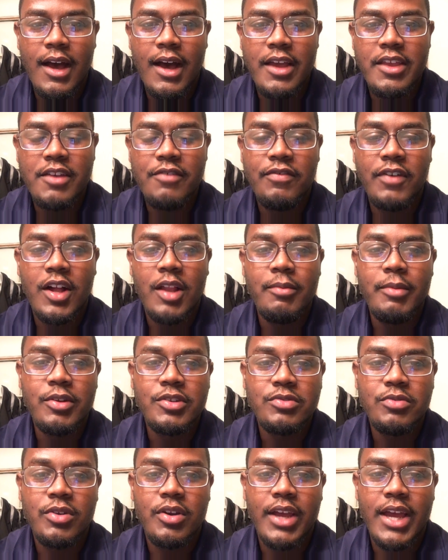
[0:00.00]
You can follow me on
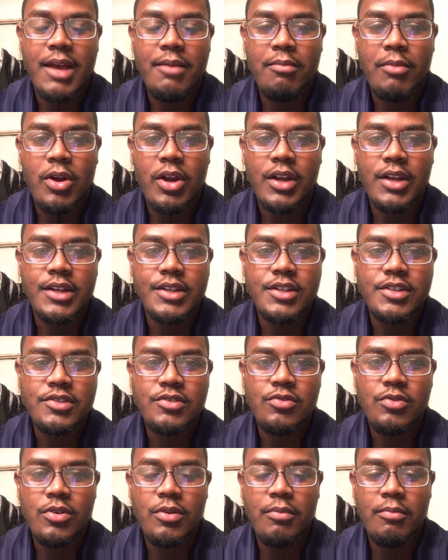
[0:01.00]
Twitter at
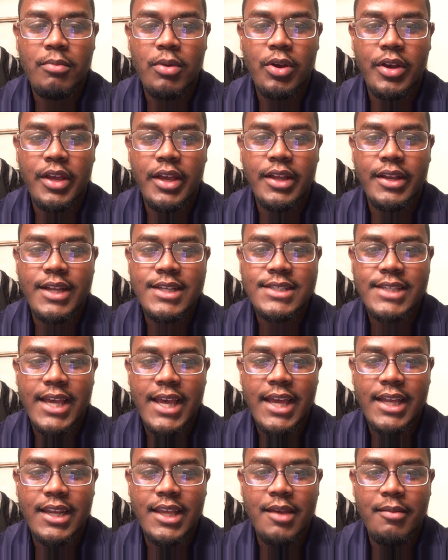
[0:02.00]
Marq_Burnett. That's
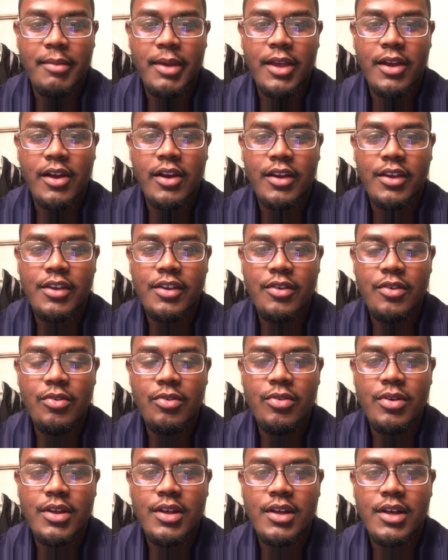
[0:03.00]
at
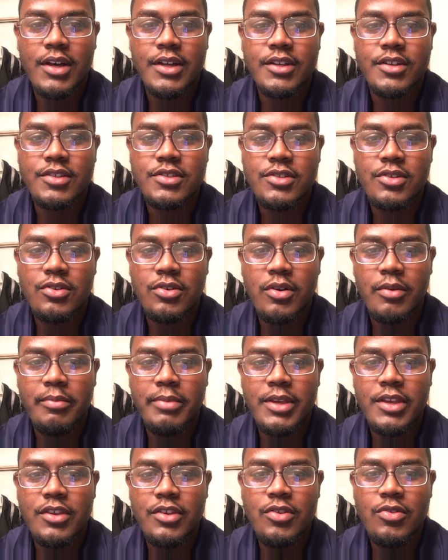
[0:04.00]

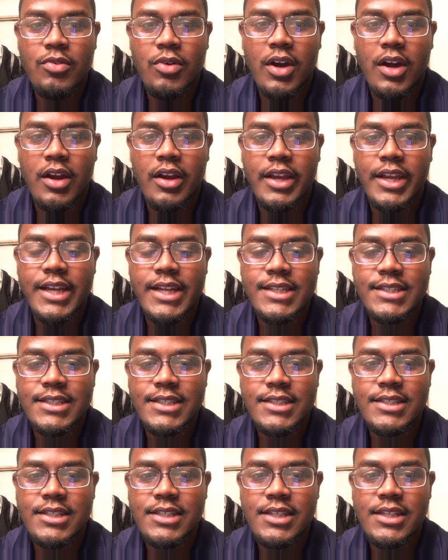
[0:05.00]

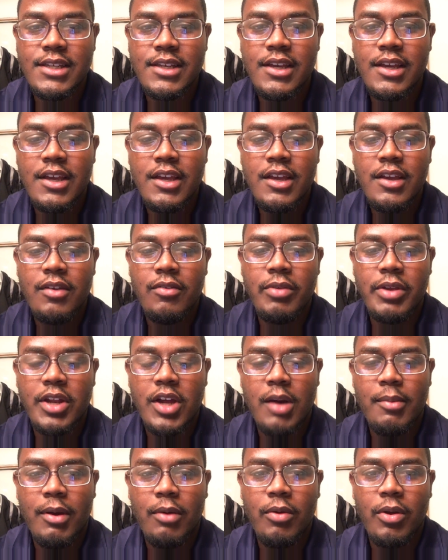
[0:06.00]
MARQ_BURNETT. Read
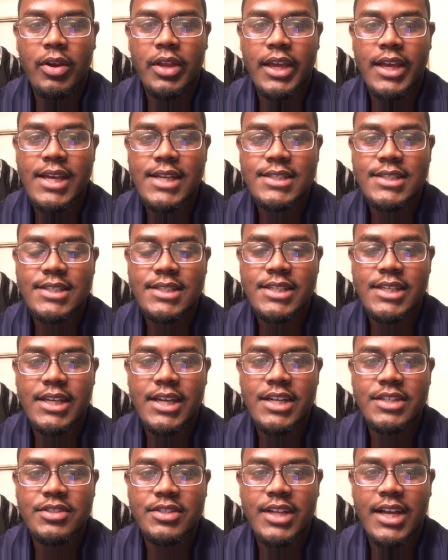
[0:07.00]
all my work at
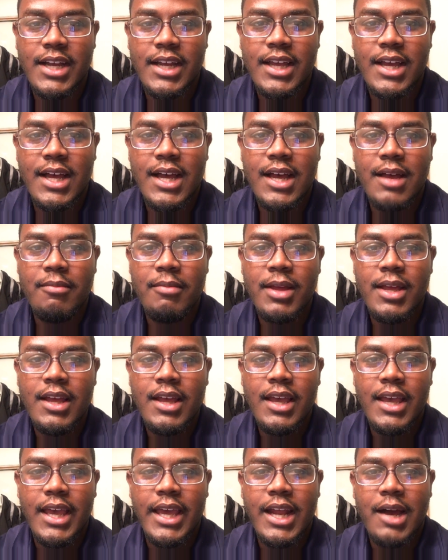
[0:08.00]
SECCountry.com.
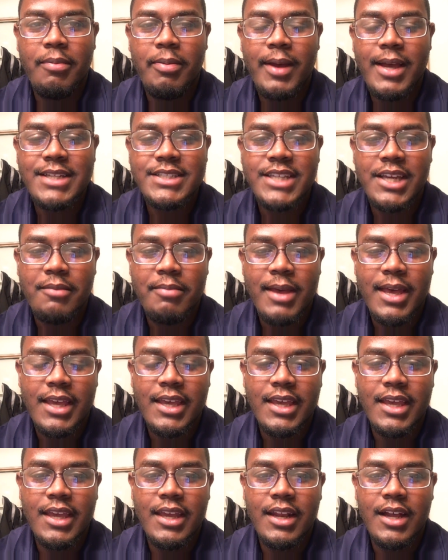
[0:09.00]
And I'll probably check
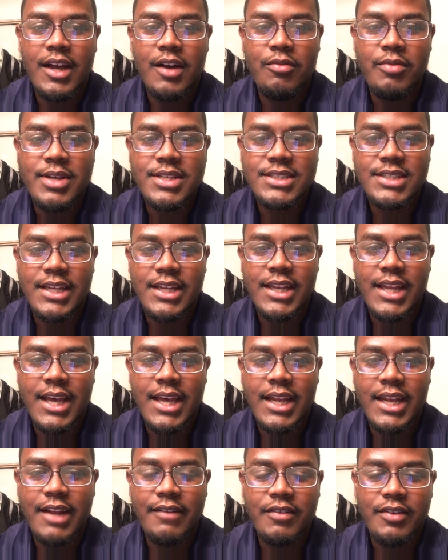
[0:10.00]
back in Wednesday
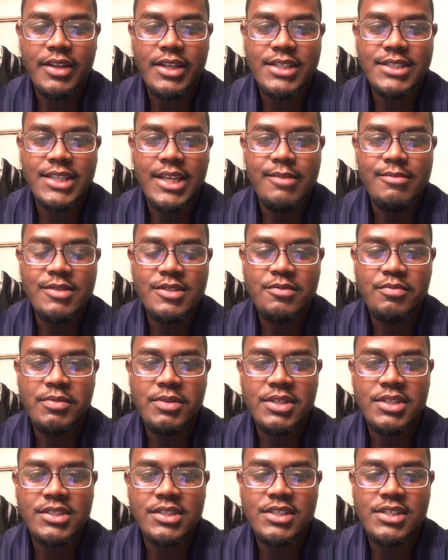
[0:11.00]
night after Nick Saban
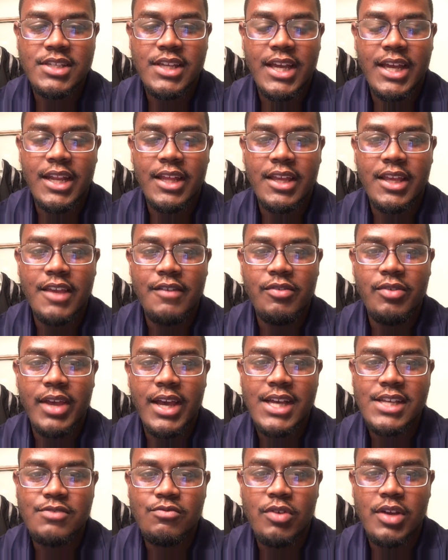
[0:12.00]
speaks, just to kind of give you
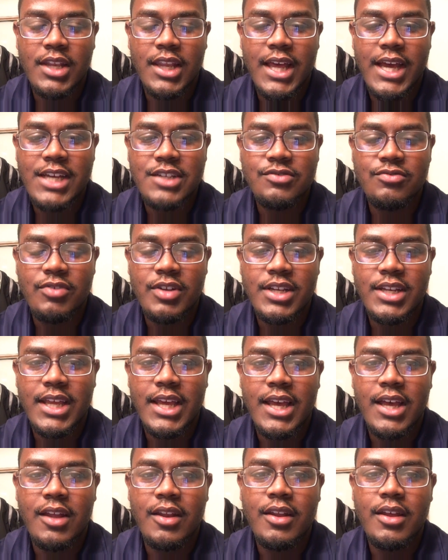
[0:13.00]
guys one last
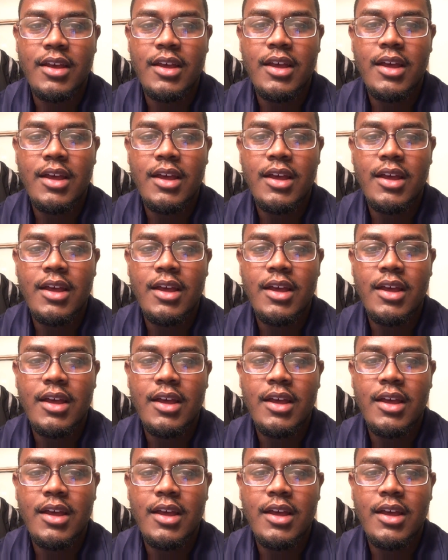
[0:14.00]
rundown